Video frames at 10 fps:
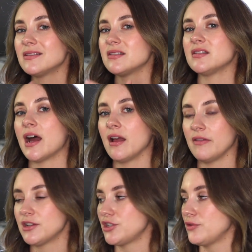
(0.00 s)
the style
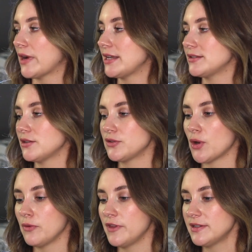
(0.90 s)
that she writes.
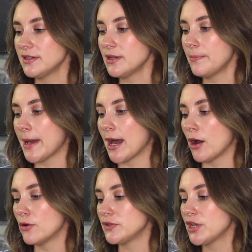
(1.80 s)
So this is
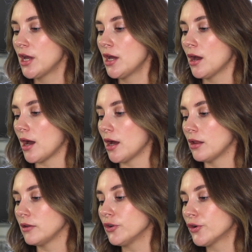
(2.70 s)
about
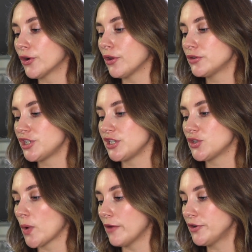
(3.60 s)
a little girl. She's
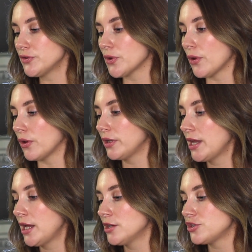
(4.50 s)
12 years old.
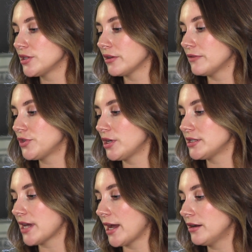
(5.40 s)
She's lived her
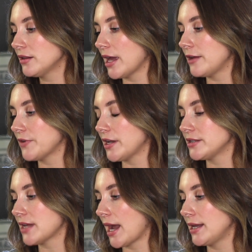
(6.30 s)
entire life on a
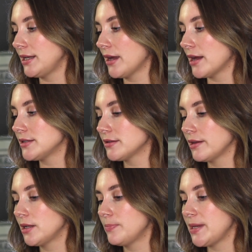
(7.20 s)
tiny,
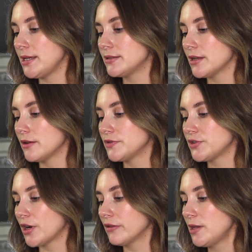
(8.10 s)
isolated piece of
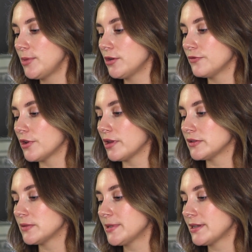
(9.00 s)
starkly beautiful
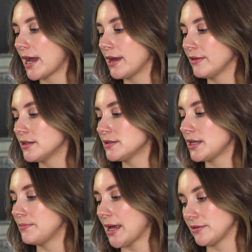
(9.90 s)
Elizabeth Islands
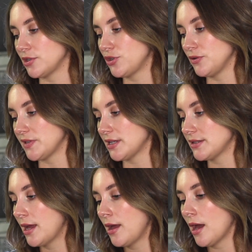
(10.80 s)
in
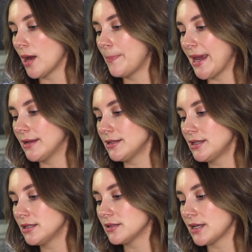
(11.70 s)
Massachusetts. Abandoned
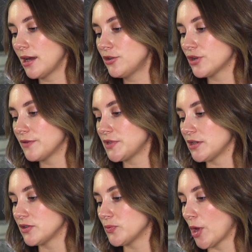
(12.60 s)
and set adrift
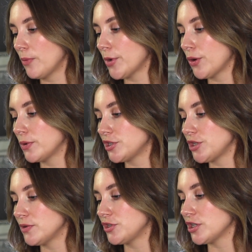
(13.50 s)
in a small boat when
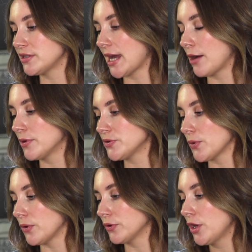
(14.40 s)
she was just hours
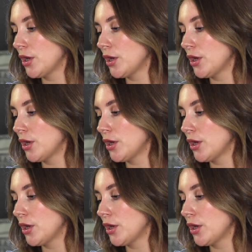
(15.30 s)
old,